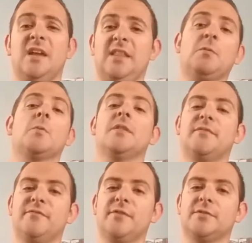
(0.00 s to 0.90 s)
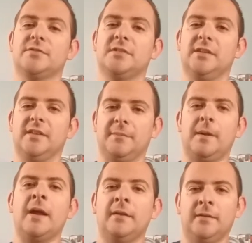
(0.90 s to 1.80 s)
and they were one of the first that like
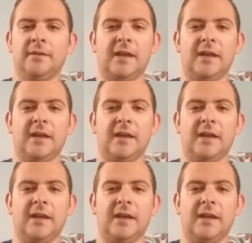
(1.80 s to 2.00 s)
pioneered it.